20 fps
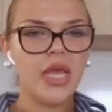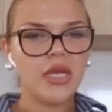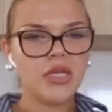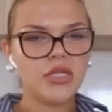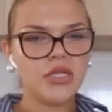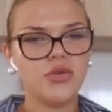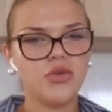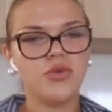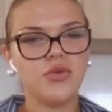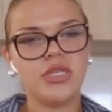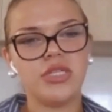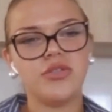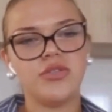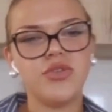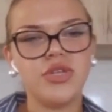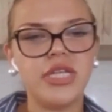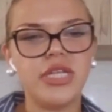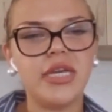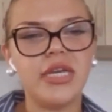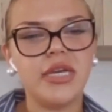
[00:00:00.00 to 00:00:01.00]
So it's
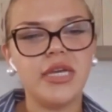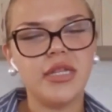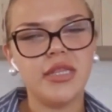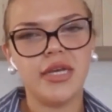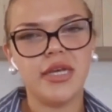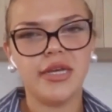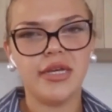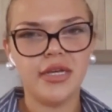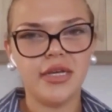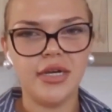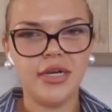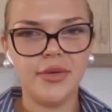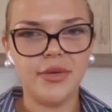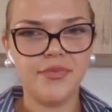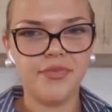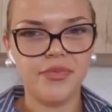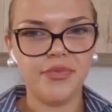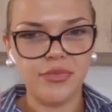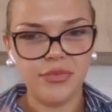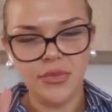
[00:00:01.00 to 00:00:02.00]
really like
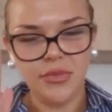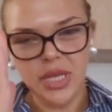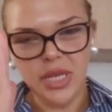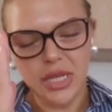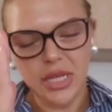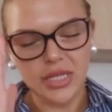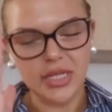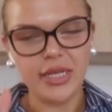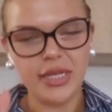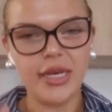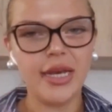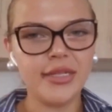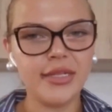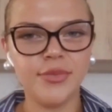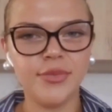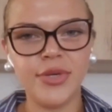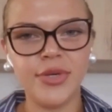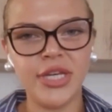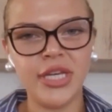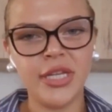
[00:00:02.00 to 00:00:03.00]
at
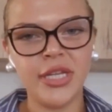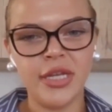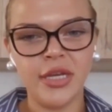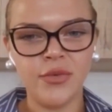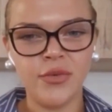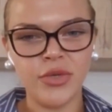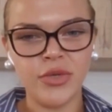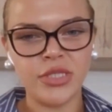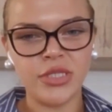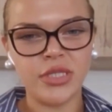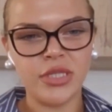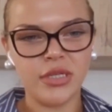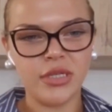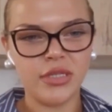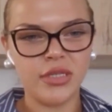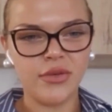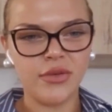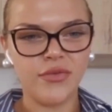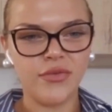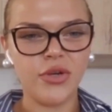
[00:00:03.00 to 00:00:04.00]
the beginning was
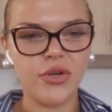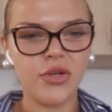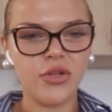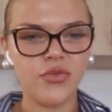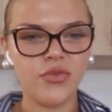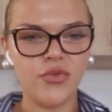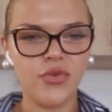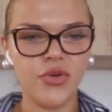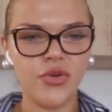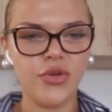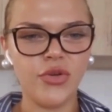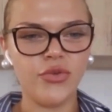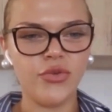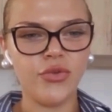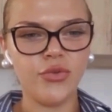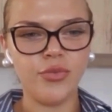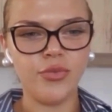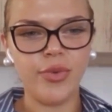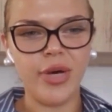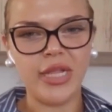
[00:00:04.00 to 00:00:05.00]
difficult for you
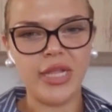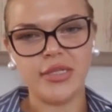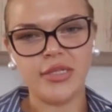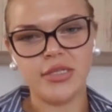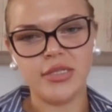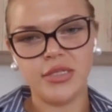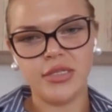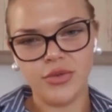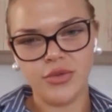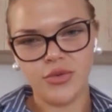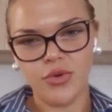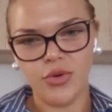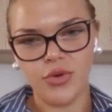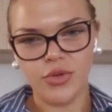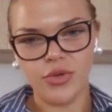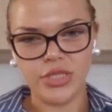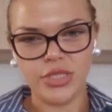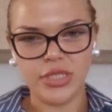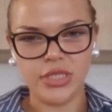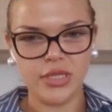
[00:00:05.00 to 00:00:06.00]
to balance the
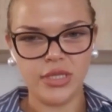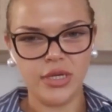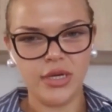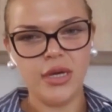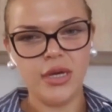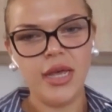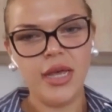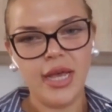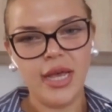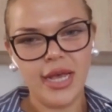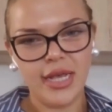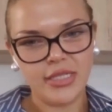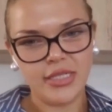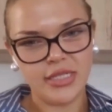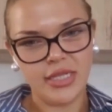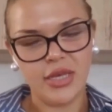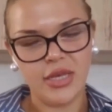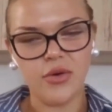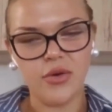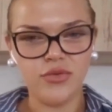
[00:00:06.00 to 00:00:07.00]
roles as
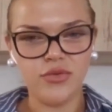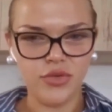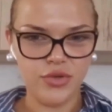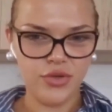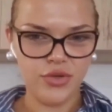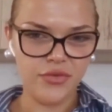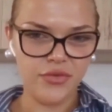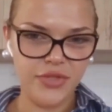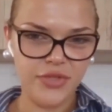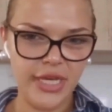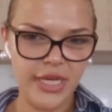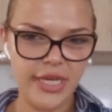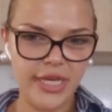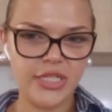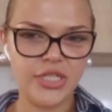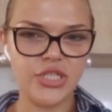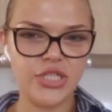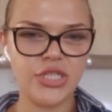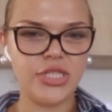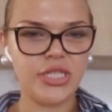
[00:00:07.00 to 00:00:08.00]
the owner of the
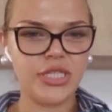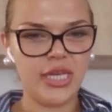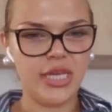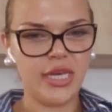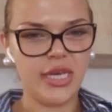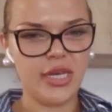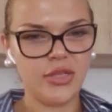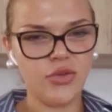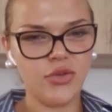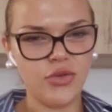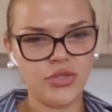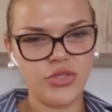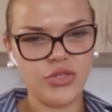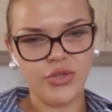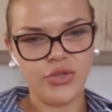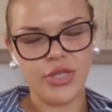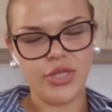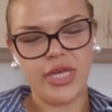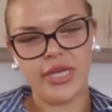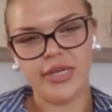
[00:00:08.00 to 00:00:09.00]
agency and
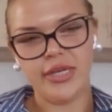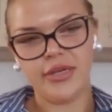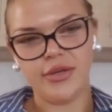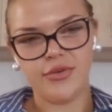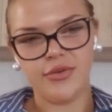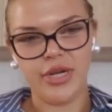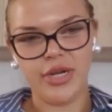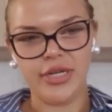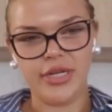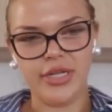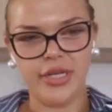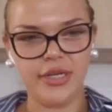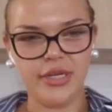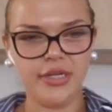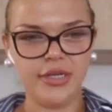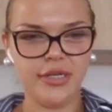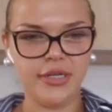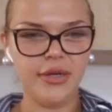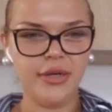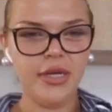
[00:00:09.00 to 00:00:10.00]
also like running
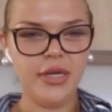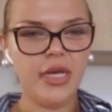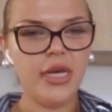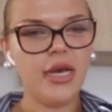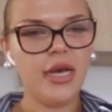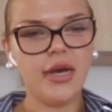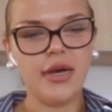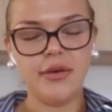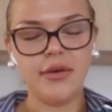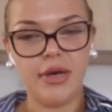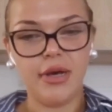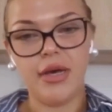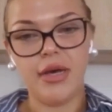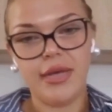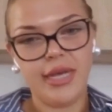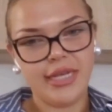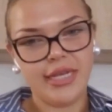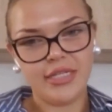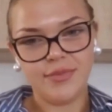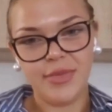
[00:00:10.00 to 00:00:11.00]

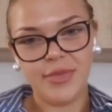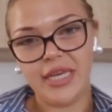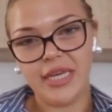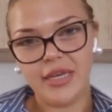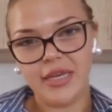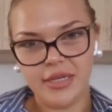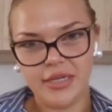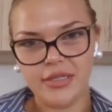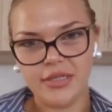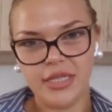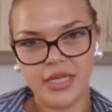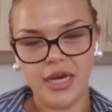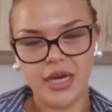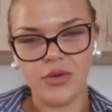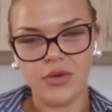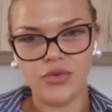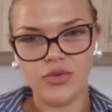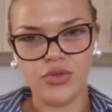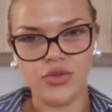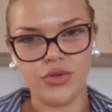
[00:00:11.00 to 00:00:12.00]
as being the
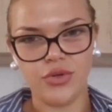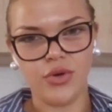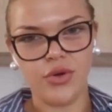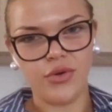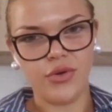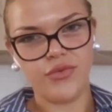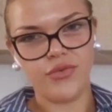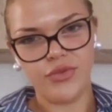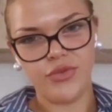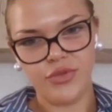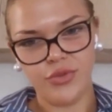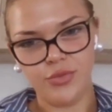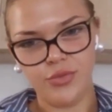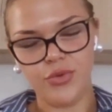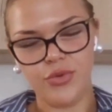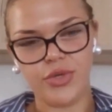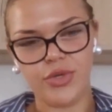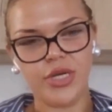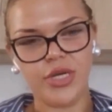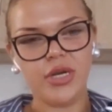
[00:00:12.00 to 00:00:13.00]
author of the
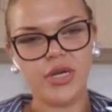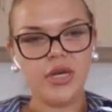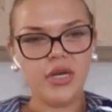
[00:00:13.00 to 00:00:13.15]
book.